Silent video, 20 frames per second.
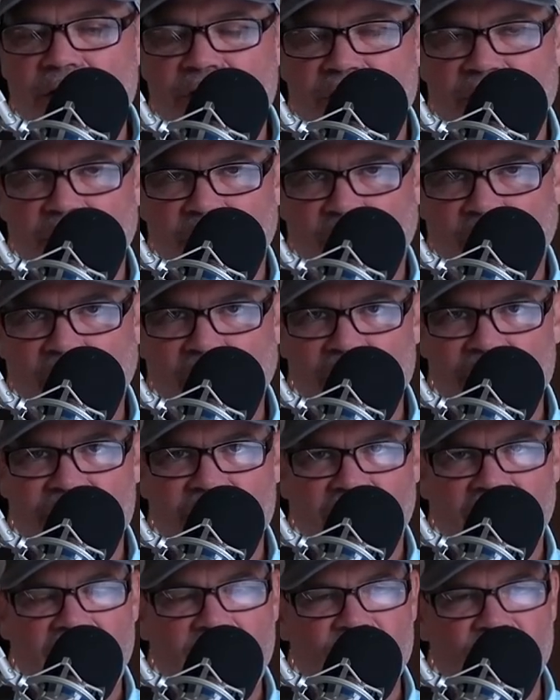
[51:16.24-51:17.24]
is still pushed.
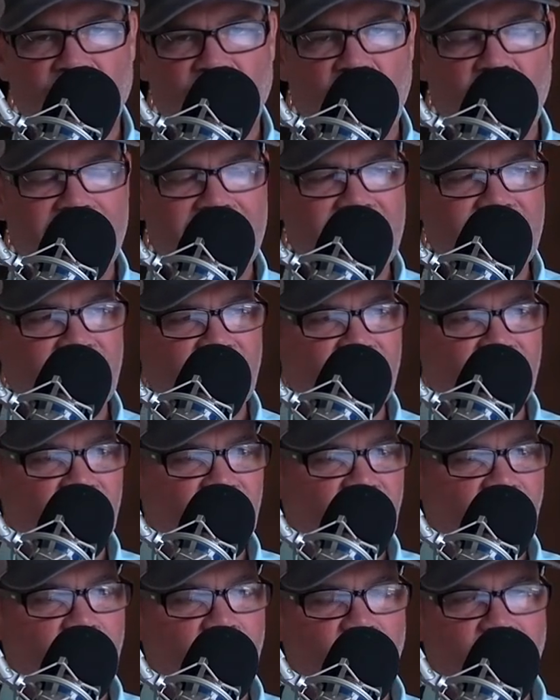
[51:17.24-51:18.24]
It keeps growing. Even in the
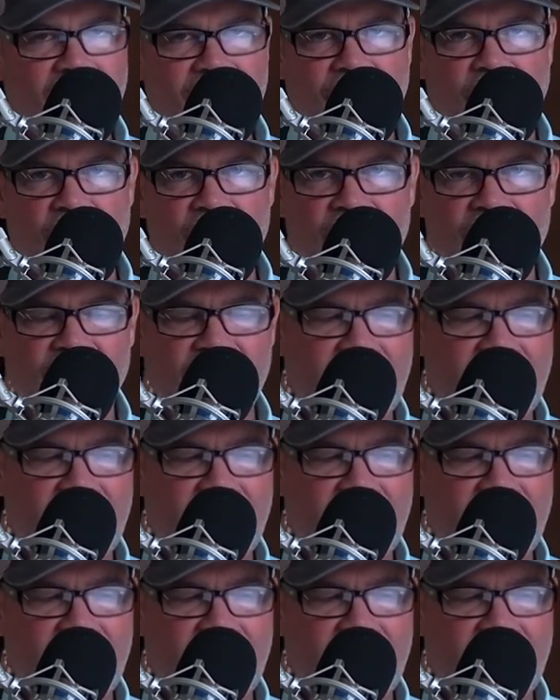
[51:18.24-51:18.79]
summer, we have all this